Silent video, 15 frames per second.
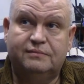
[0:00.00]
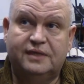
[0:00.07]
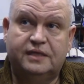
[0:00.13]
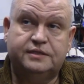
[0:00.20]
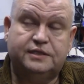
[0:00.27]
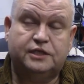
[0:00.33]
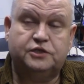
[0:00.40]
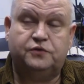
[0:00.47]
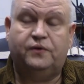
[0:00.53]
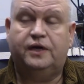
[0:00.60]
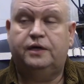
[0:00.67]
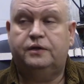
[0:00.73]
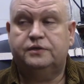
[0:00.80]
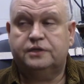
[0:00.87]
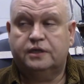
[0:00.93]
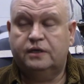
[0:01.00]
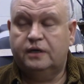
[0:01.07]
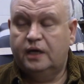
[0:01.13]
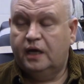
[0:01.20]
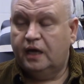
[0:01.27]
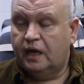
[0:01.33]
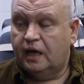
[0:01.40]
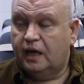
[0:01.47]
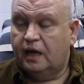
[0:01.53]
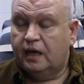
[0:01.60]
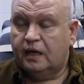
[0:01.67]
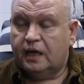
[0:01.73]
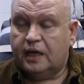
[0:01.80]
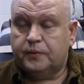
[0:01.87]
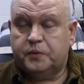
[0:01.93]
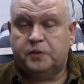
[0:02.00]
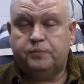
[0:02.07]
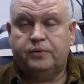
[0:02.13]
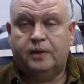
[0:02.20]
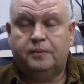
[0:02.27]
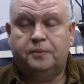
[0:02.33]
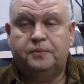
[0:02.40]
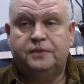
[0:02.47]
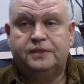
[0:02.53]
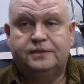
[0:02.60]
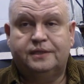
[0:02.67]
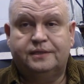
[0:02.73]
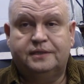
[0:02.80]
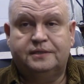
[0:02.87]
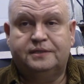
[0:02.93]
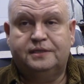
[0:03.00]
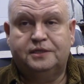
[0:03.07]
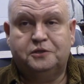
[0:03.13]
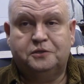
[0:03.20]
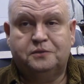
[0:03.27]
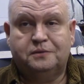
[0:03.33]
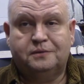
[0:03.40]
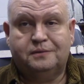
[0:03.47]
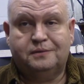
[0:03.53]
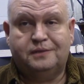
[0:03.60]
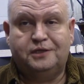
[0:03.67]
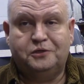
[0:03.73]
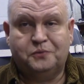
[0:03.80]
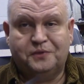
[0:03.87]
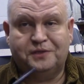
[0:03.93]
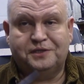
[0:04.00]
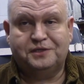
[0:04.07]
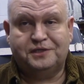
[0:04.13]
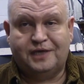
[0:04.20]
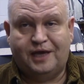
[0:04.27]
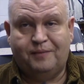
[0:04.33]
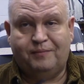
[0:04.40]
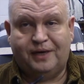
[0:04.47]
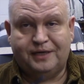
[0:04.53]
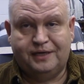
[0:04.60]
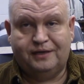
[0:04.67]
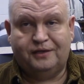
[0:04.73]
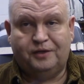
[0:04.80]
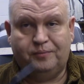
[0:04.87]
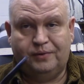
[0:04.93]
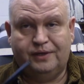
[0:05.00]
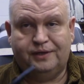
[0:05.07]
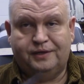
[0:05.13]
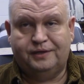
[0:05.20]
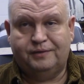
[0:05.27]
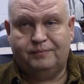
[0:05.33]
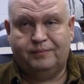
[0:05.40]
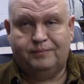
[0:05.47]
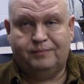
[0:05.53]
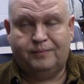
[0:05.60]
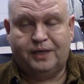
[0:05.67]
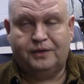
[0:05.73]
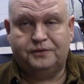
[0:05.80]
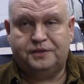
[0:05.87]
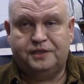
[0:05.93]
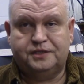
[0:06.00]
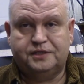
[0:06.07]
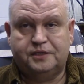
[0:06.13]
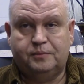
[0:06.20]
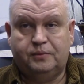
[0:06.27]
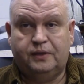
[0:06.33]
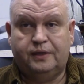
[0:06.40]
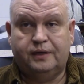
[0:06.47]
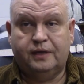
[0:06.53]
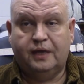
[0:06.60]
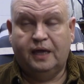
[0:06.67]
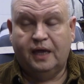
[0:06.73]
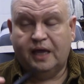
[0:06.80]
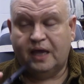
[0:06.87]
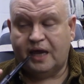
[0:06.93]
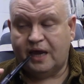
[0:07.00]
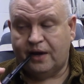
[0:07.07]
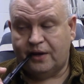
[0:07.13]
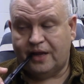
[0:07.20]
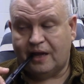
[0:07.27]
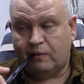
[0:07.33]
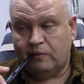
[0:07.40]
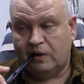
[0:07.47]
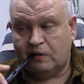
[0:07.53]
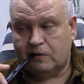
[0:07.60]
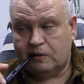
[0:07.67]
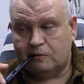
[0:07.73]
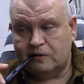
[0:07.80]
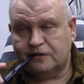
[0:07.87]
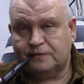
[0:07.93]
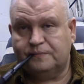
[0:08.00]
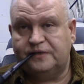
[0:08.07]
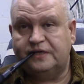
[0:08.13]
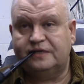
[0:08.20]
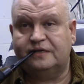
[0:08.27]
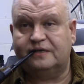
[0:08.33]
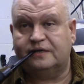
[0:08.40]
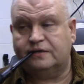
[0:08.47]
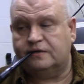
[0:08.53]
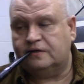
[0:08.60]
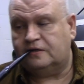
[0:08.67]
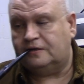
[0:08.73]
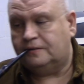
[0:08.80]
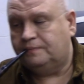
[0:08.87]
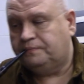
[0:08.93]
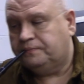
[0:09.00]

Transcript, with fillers: six or eight years ago, I would have probably said that this these were the same, my daily blend and my OTC blend. And that would, of course, be Carter Hall.